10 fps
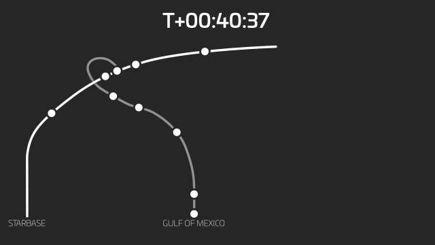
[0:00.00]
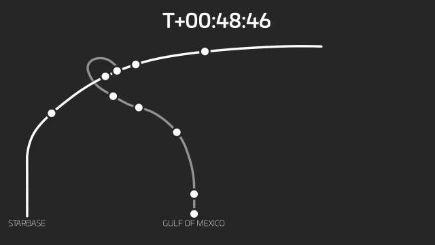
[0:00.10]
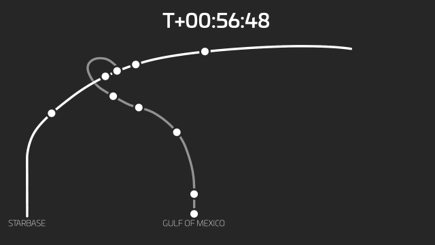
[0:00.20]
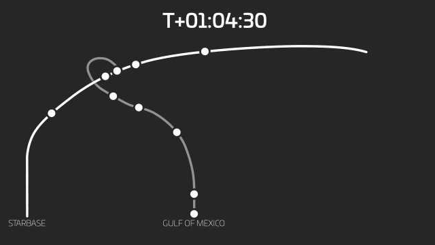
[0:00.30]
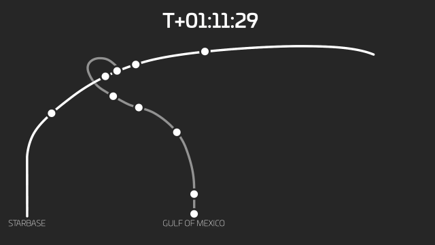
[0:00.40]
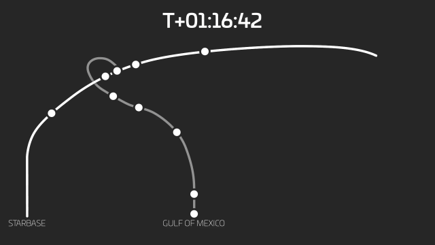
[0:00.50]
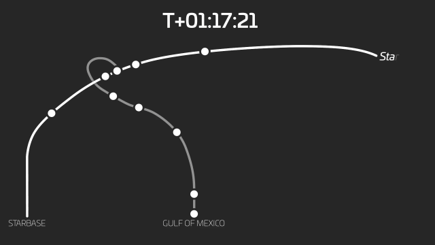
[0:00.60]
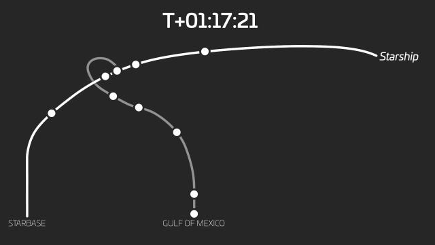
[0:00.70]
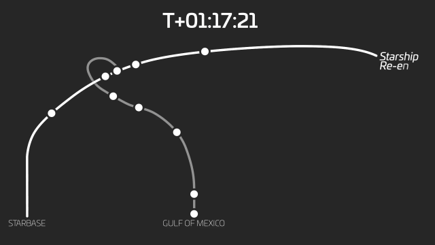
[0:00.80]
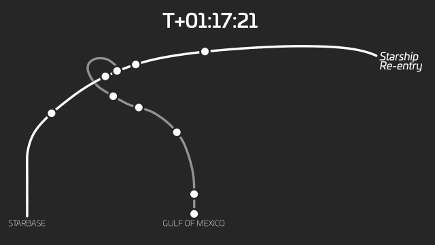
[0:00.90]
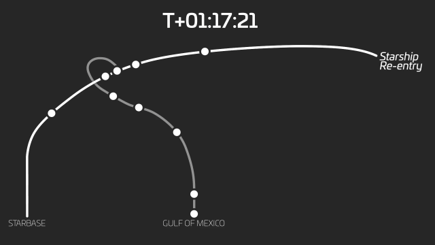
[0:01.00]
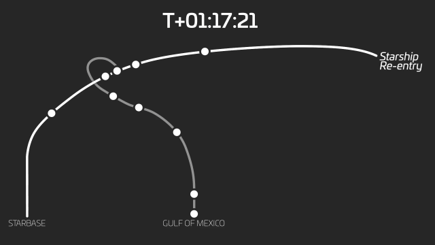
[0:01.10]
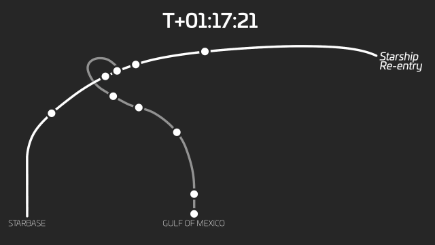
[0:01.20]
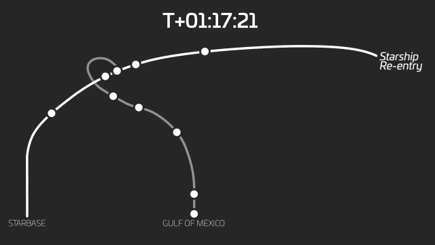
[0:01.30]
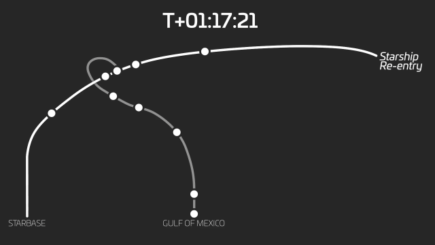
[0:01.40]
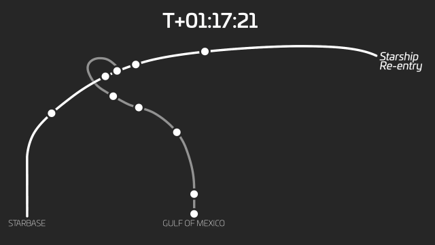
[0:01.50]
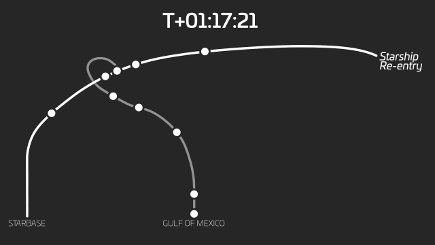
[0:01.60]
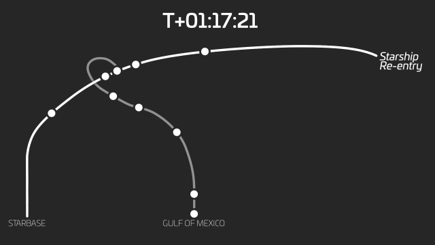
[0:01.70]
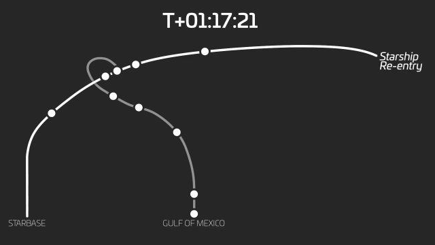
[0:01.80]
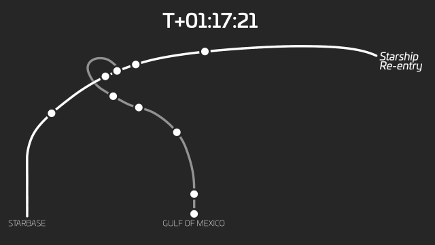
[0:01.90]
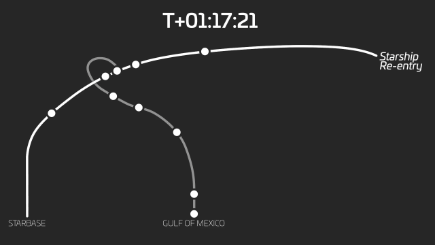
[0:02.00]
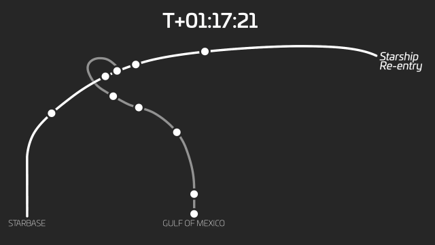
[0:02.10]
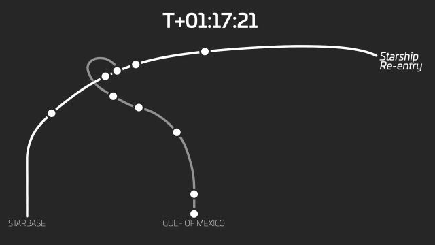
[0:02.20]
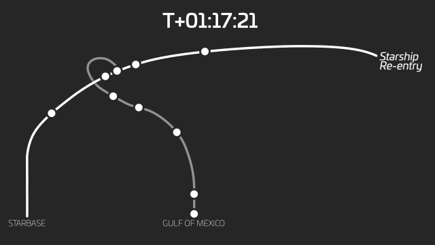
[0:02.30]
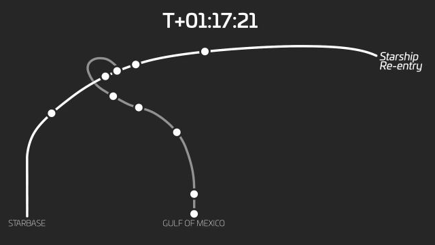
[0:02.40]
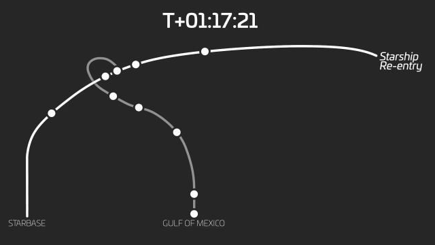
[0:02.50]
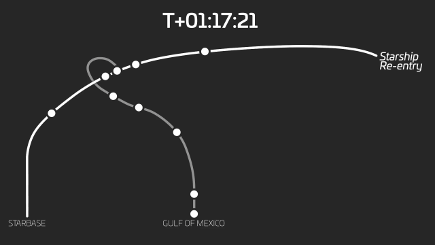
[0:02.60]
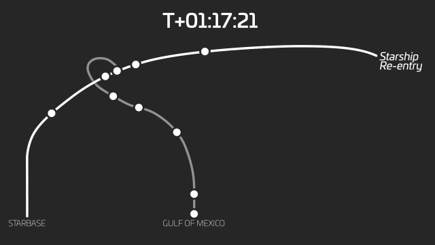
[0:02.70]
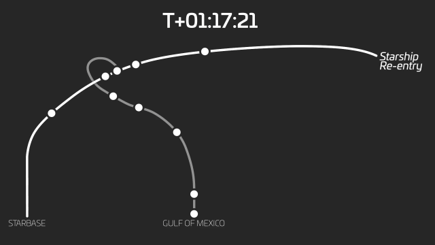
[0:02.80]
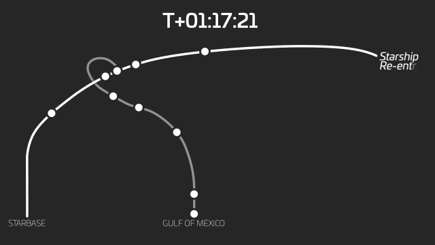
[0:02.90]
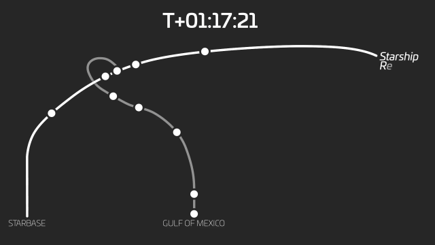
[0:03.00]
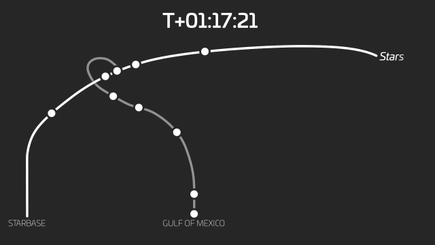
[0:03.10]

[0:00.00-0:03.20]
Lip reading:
Nobody's mouth can be seen.